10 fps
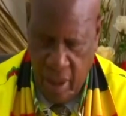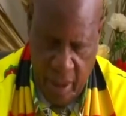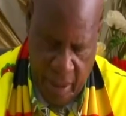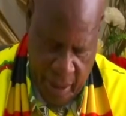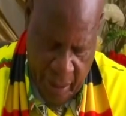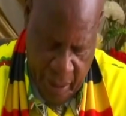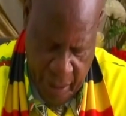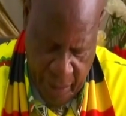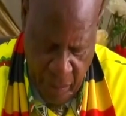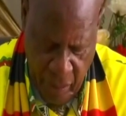
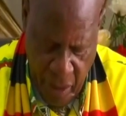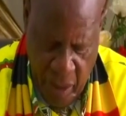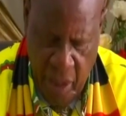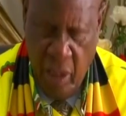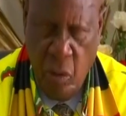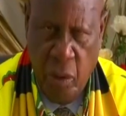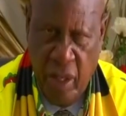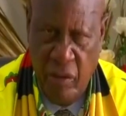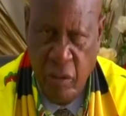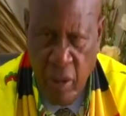Then we
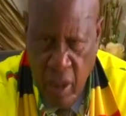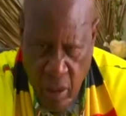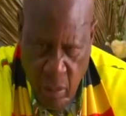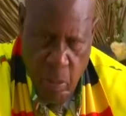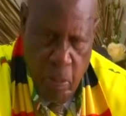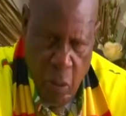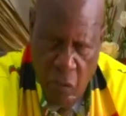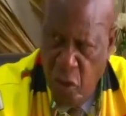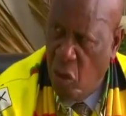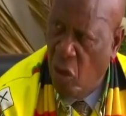have
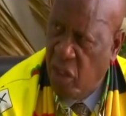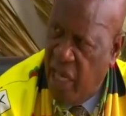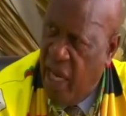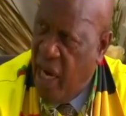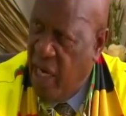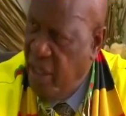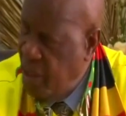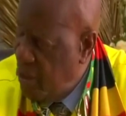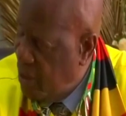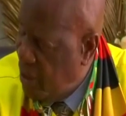provincial star
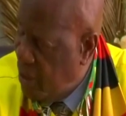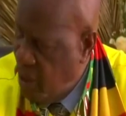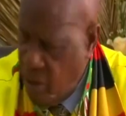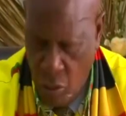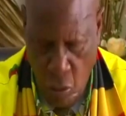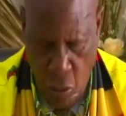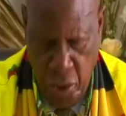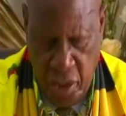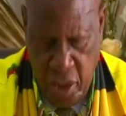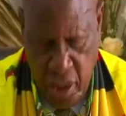rallies,
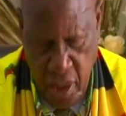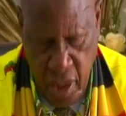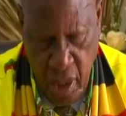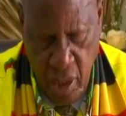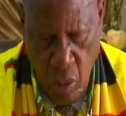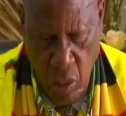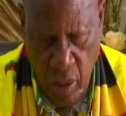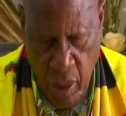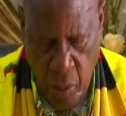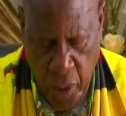which
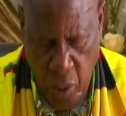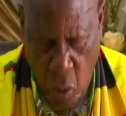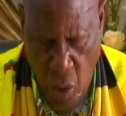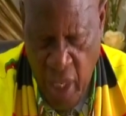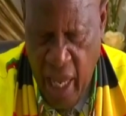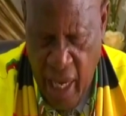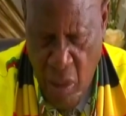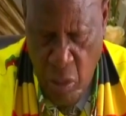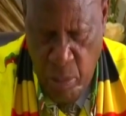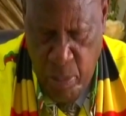we only
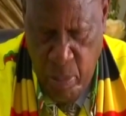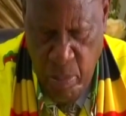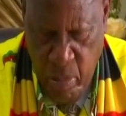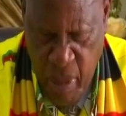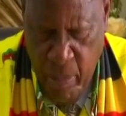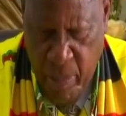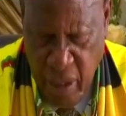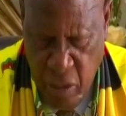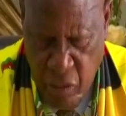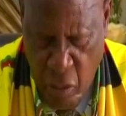allow
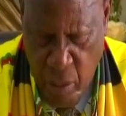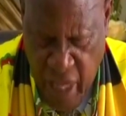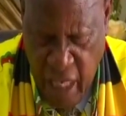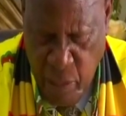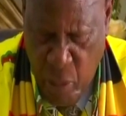members from that